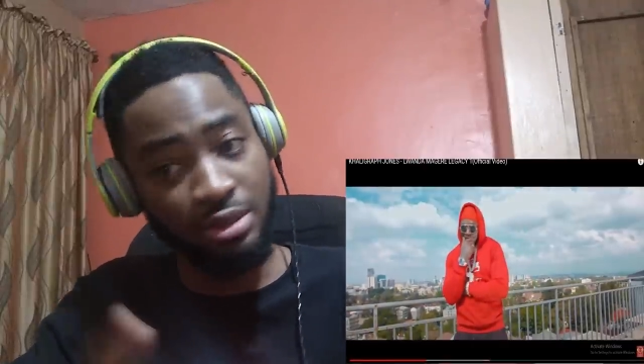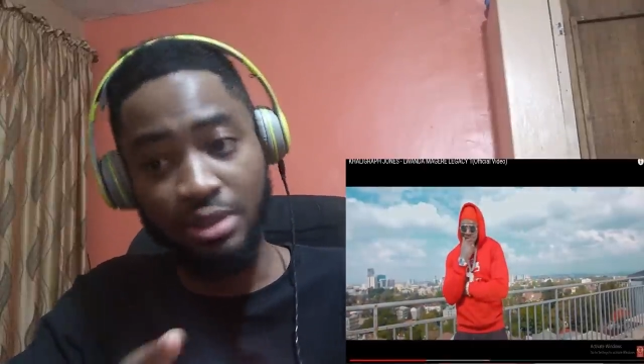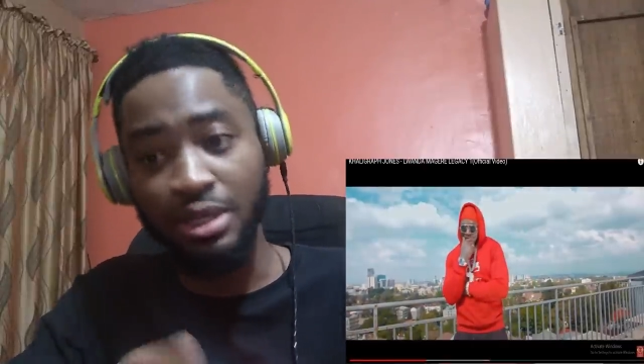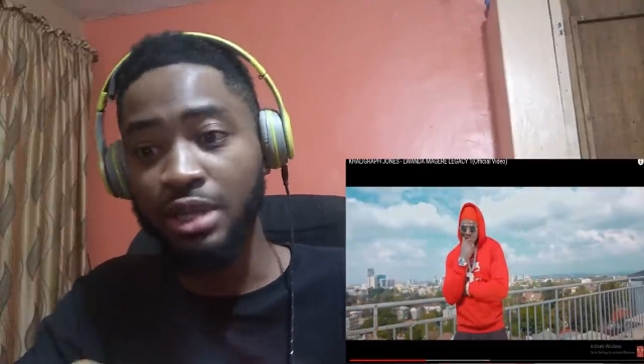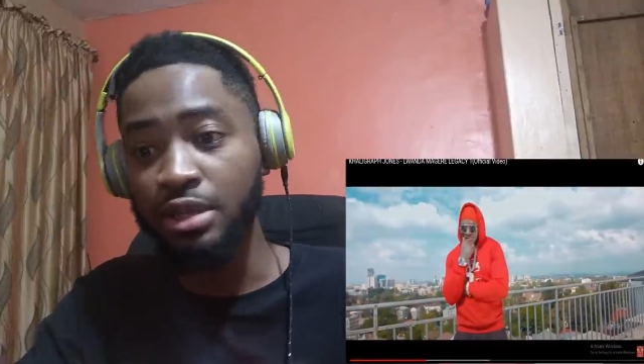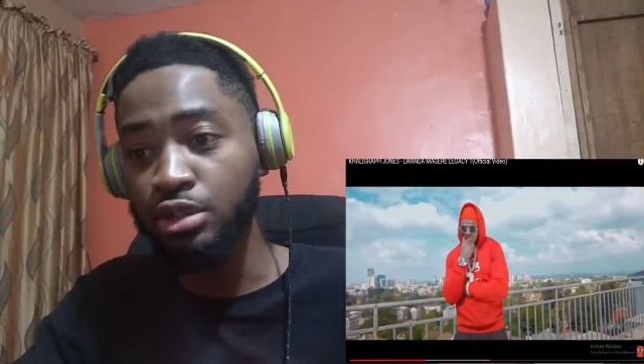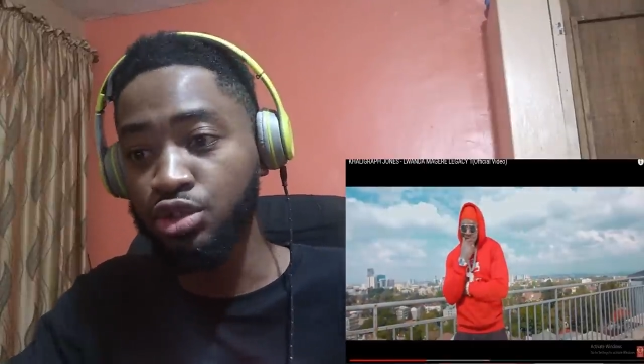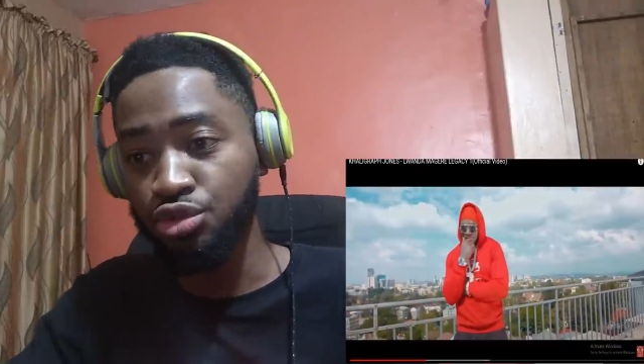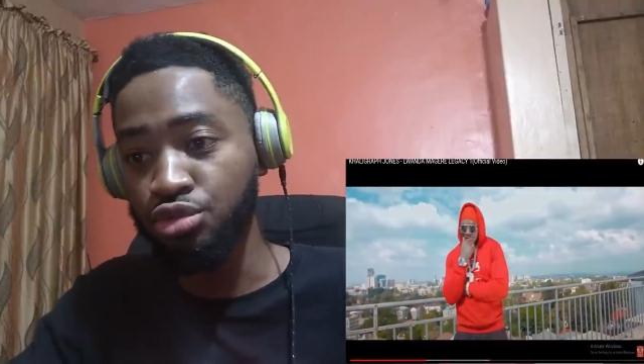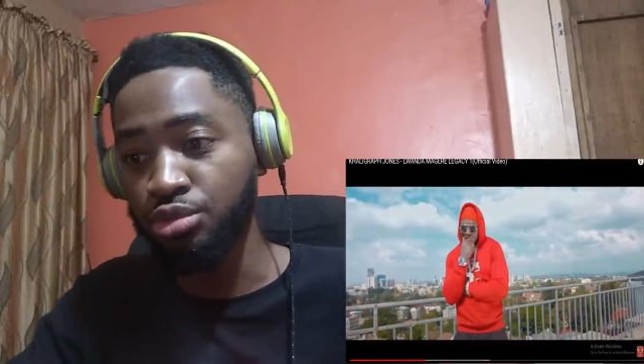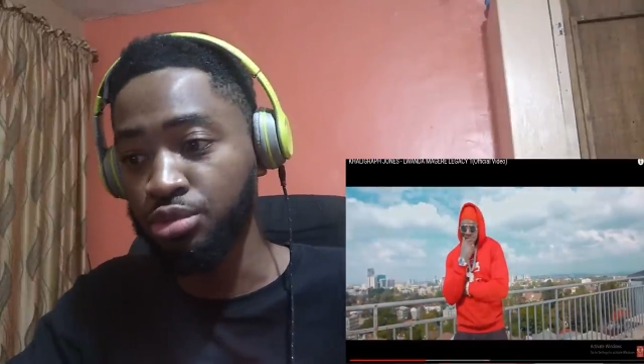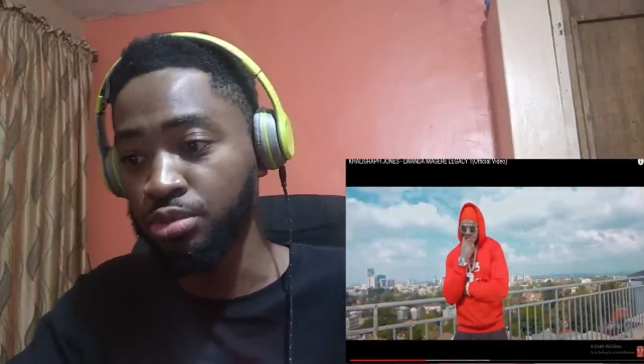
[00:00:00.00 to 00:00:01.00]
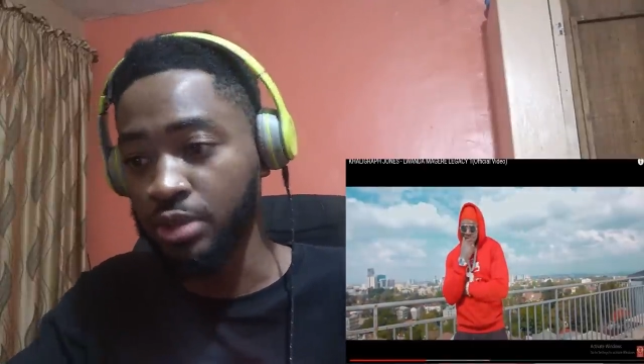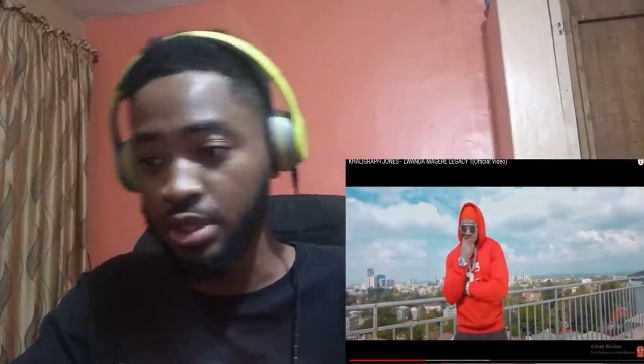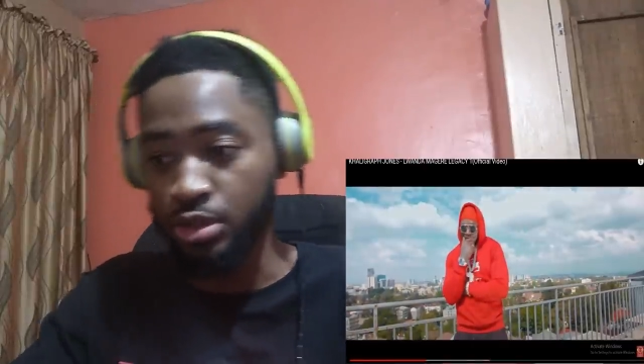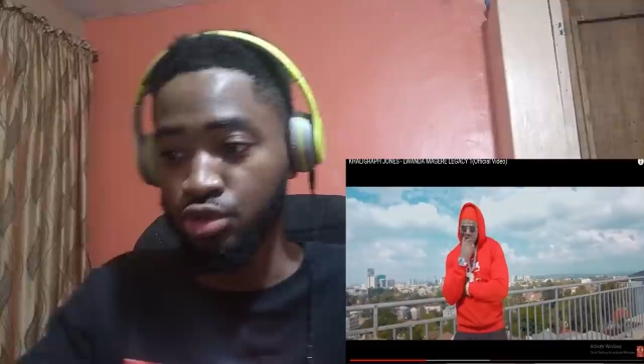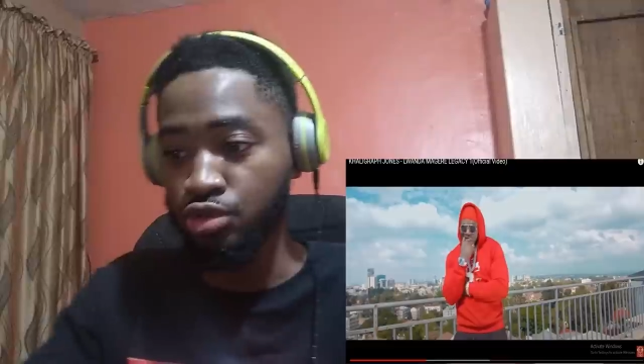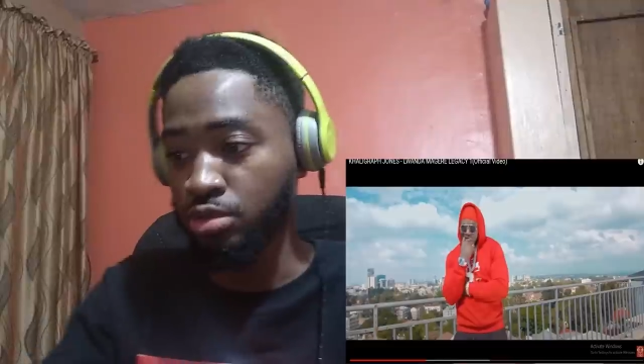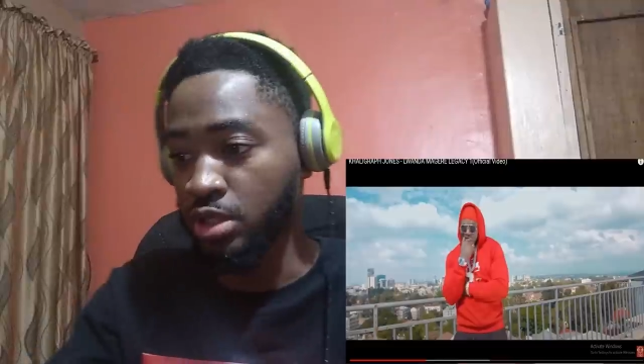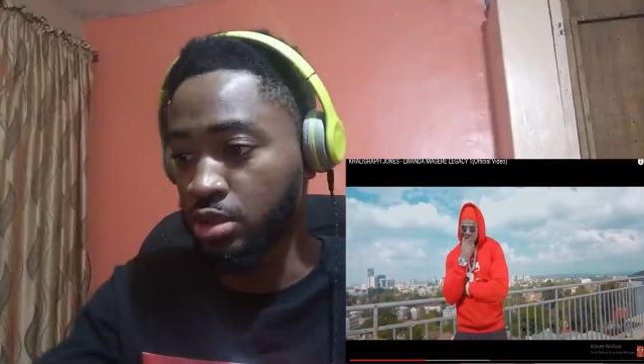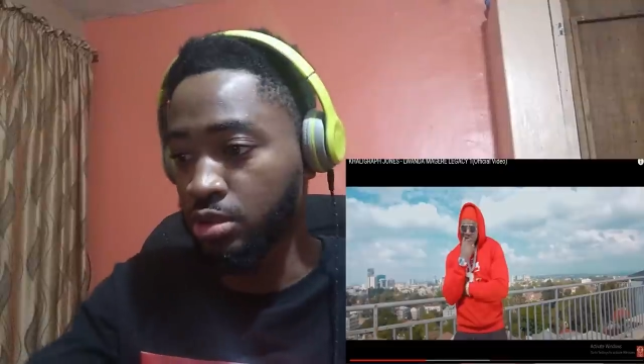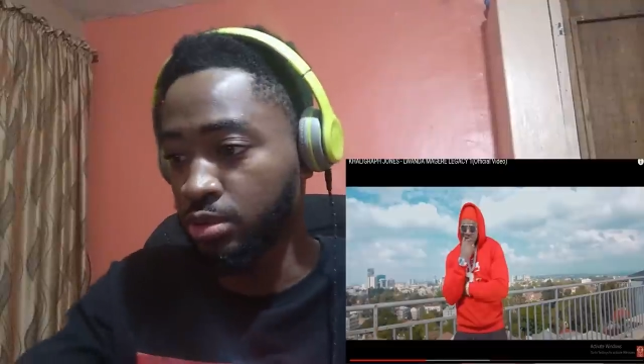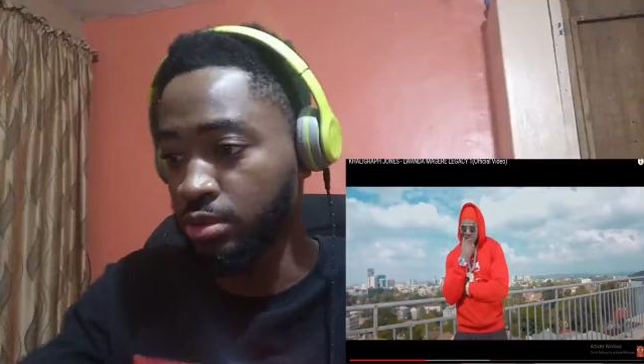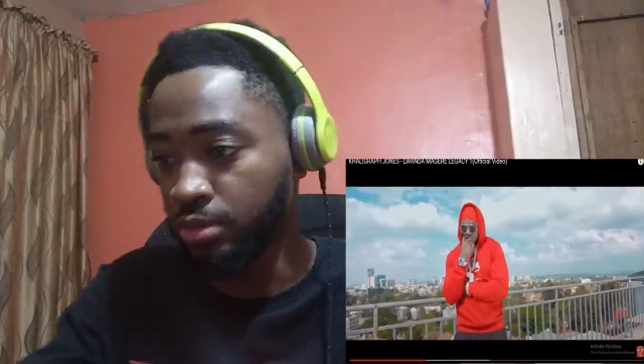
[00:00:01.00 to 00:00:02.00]
that is true. That is true. Let's
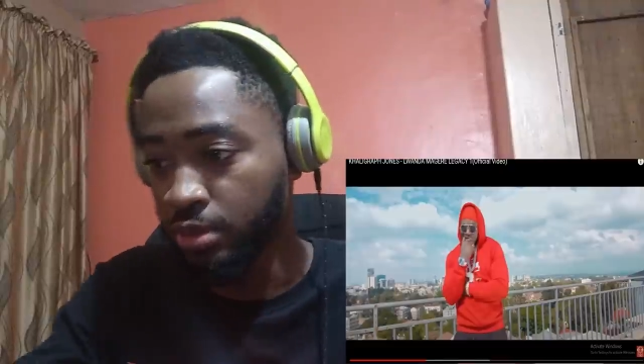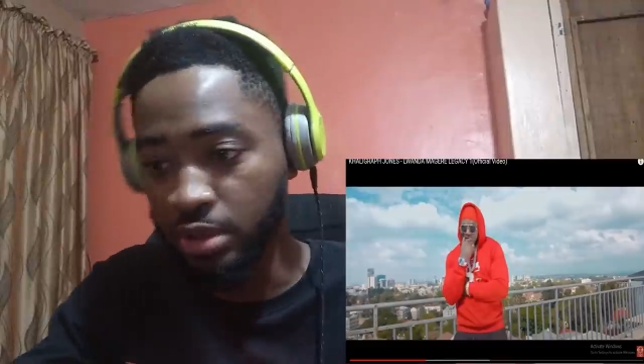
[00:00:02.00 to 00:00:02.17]
go.